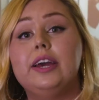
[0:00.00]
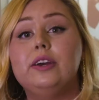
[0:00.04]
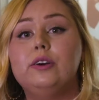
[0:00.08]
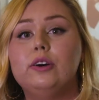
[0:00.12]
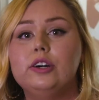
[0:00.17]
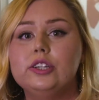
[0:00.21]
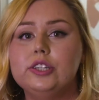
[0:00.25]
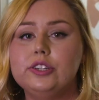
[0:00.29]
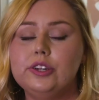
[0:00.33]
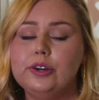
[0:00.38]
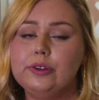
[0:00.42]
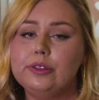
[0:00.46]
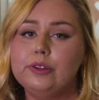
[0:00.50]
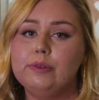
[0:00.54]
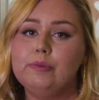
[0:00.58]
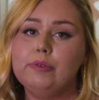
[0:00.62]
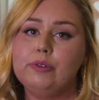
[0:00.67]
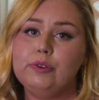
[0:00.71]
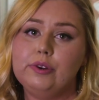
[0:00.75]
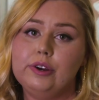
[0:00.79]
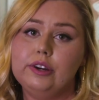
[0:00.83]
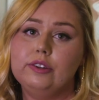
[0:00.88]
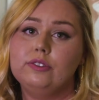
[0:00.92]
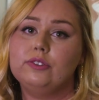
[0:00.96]
I got to know
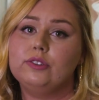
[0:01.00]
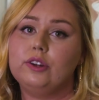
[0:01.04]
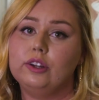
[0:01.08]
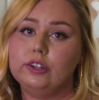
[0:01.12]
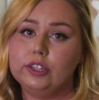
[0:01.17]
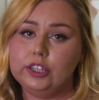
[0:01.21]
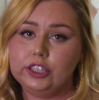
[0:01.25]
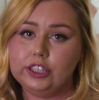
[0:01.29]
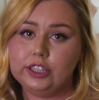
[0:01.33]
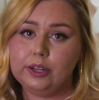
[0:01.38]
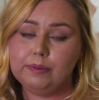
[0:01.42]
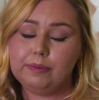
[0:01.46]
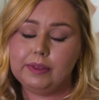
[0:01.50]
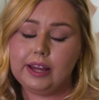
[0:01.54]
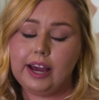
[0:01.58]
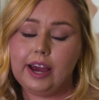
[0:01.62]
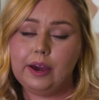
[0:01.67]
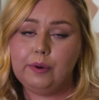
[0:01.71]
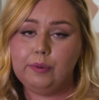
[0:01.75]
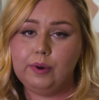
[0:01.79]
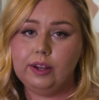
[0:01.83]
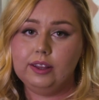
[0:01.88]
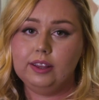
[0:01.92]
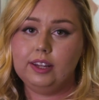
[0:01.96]
them through a scholarship
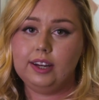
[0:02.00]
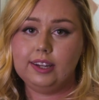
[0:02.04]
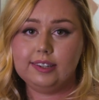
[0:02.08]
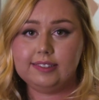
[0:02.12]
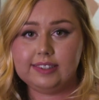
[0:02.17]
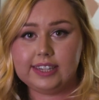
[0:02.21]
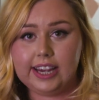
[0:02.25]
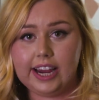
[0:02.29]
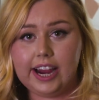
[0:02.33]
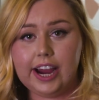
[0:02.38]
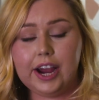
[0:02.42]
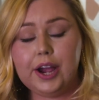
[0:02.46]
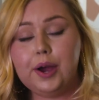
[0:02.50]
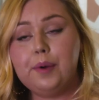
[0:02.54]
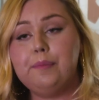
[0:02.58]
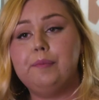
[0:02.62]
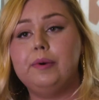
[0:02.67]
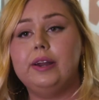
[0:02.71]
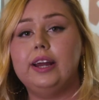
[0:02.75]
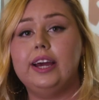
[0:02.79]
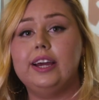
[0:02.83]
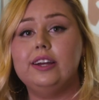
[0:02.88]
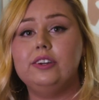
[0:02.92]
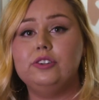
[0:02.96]
that I won last year,
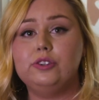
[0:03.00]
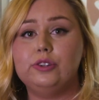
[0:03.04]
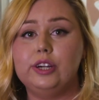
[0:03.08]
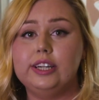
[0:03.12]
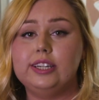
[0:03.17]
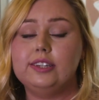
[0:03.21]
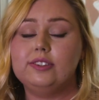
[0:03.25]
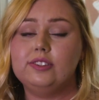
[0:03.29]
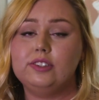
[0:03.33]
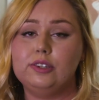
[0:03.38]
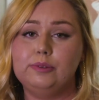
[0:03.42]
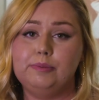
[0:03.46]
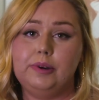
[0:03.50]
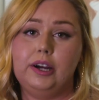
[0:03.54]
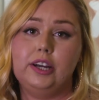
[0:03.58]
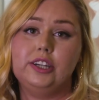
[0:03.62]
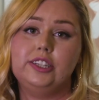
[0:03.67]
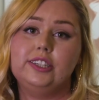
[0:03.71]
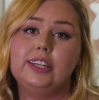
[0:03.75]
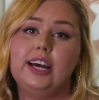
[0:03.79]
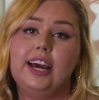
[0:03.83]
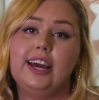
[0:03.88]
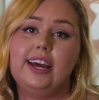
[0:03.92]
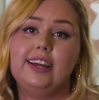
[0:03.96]
but I enjoyed it so
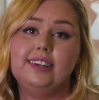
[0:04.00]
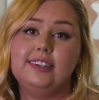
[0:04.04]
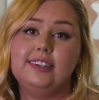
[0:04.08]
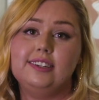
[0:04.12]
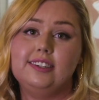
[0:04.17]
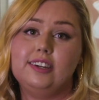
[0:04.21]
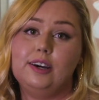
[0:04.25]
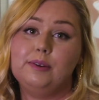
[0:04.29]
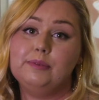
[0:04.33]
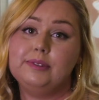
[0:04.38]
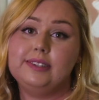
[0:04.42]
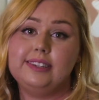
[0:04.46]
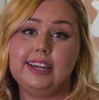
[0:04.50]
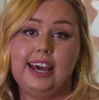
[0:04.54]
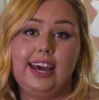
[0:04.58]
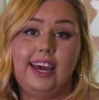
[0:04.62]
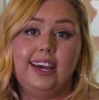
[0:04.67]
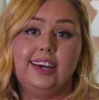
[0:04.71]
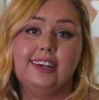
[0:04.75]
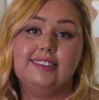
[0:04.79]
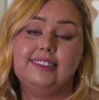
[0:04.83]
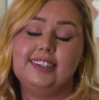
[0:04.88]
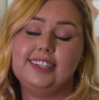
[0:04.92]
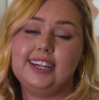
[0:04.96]
much that I ended up
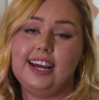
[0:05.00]
staying as a